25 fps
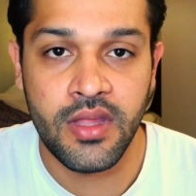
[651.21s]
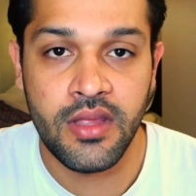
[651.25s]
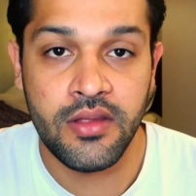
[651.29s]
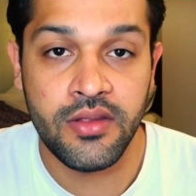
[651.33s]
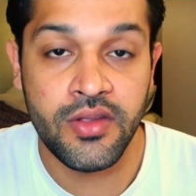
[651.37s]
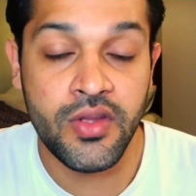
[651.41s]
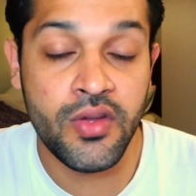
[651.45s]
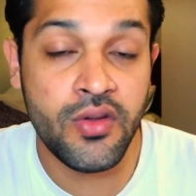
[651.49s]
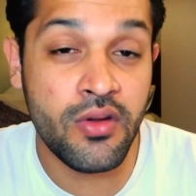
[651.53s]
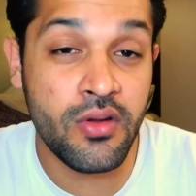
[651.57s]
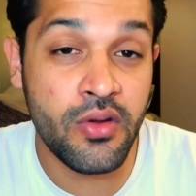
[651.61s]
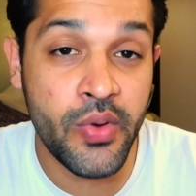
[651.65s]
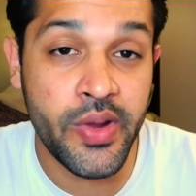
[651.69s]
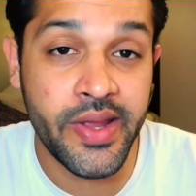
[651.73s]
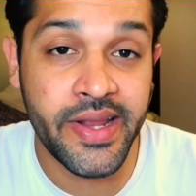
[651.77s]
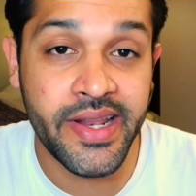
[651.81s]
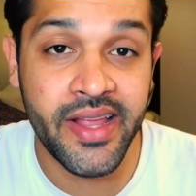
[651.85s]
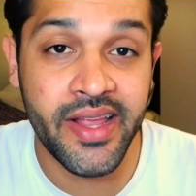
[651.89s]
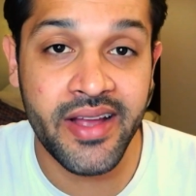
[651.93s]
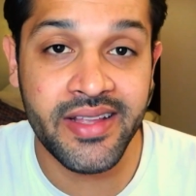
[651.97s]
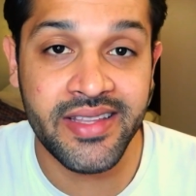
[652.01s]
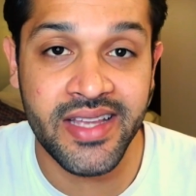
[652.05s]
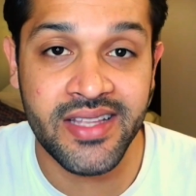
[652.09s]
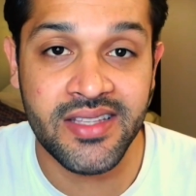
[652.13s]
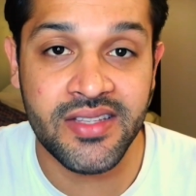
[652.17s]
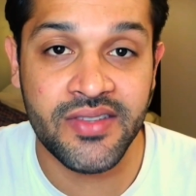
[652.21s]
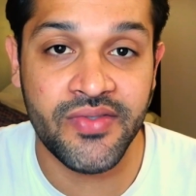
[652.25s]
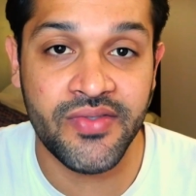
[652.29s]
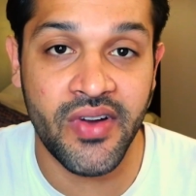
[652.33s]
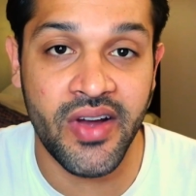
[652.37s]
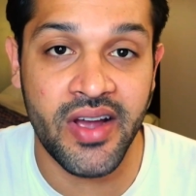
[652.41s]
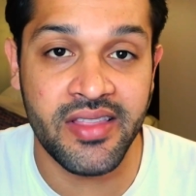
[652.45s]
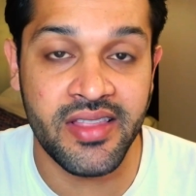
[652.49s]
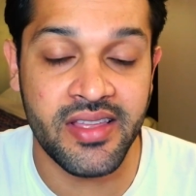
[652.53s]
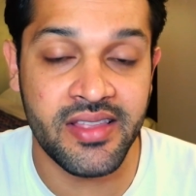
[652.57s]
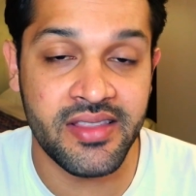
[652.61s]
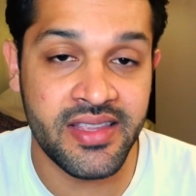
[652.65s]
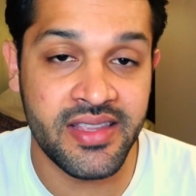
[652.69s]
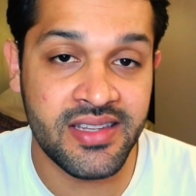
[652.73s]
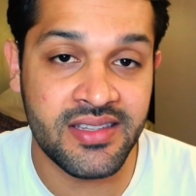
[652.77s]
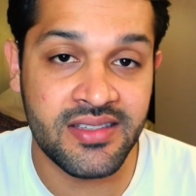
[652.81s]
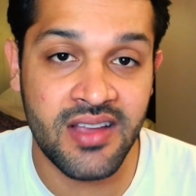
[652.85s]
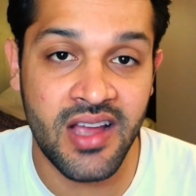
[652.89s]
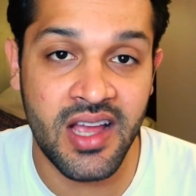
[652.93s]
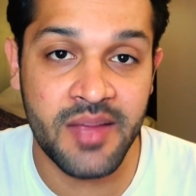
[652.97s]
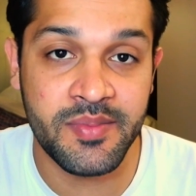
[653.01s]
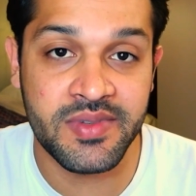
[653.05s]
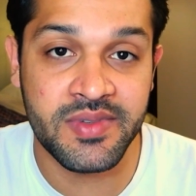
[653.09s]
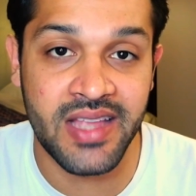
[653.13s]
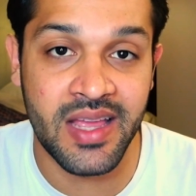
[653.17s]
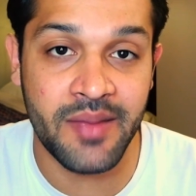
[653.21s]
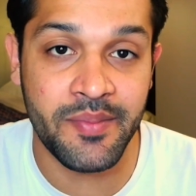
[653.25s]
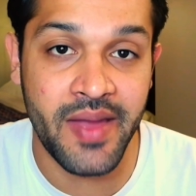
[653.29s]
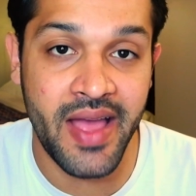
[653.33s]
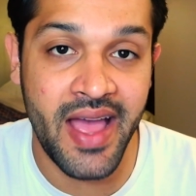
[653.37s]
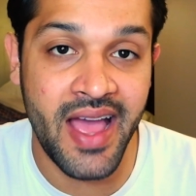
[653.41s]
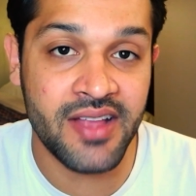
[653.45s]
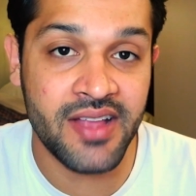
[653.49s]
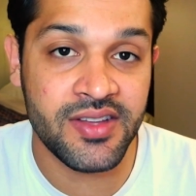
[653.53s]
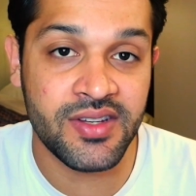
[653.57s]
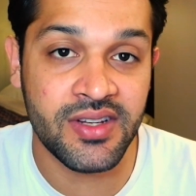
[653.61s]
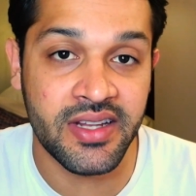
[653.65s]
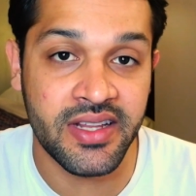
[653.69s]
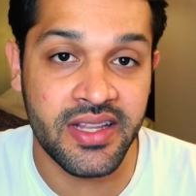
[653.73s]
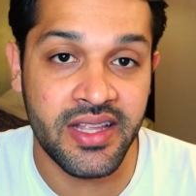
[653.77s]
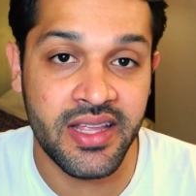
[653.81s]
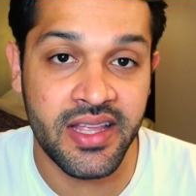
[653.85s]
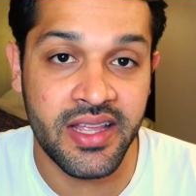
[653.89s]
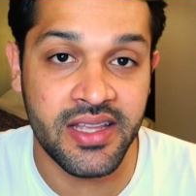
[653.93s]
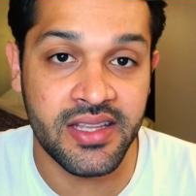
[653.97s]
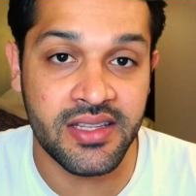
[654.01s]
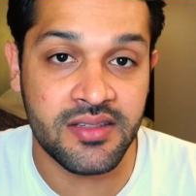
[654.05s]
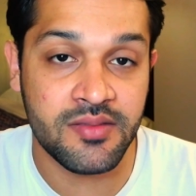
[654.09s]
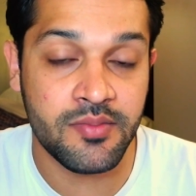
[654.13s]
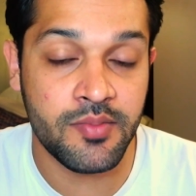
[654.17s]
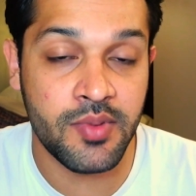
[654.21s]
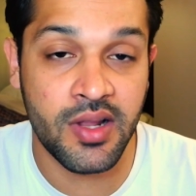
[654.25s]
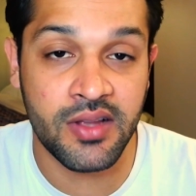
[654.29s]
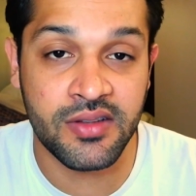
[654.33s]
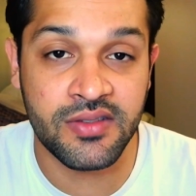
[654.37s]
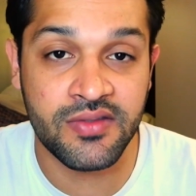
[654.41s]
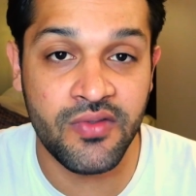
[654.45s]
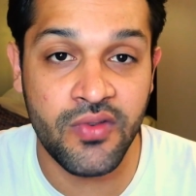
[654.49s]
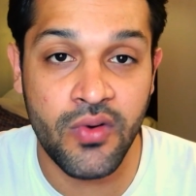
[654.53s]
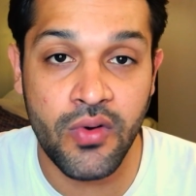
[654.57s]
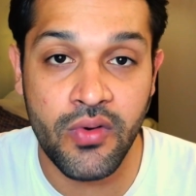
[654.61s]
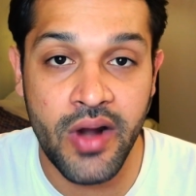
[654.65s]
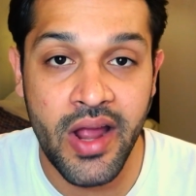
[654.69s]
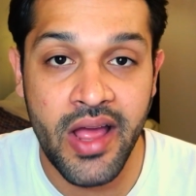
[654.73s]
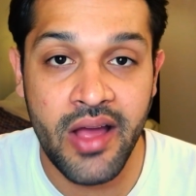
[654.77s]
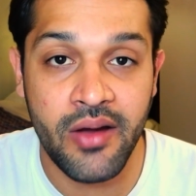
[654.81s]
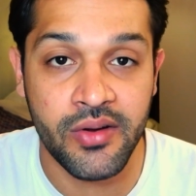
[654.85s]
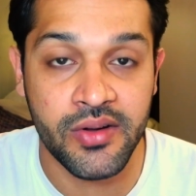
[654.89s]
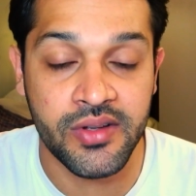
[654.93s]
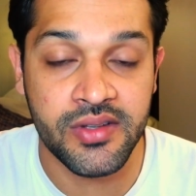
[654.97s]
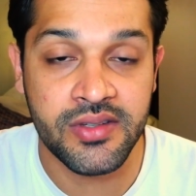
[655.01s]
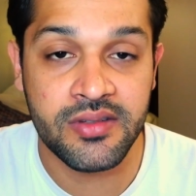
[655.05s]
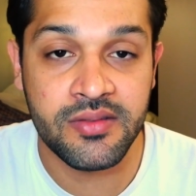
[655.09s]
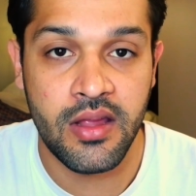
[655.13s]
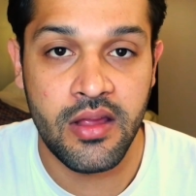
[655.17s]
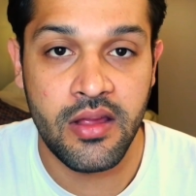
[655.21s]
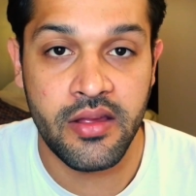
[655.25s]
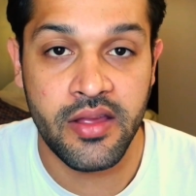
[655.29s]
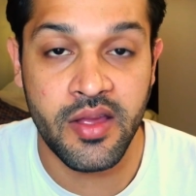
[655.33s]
you can quickly identify that this timestamp actually is plus four hours